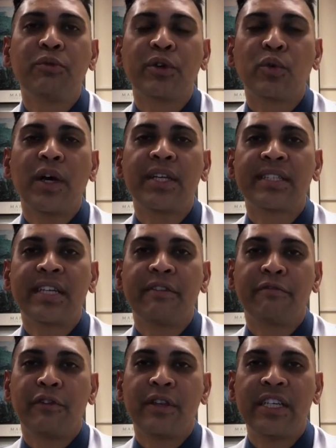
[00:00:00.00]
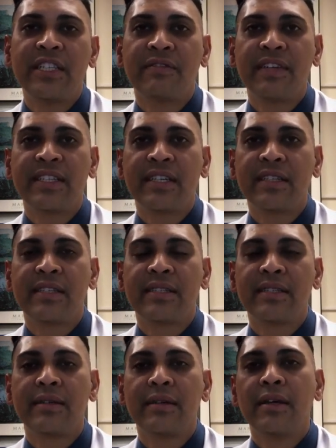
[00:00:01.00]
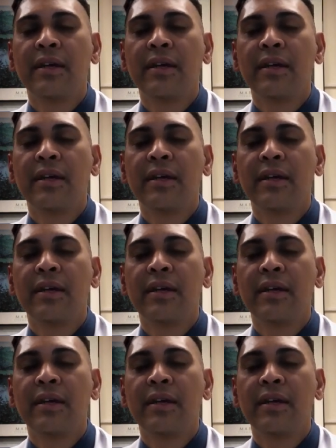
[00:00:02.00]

requesting for these visits.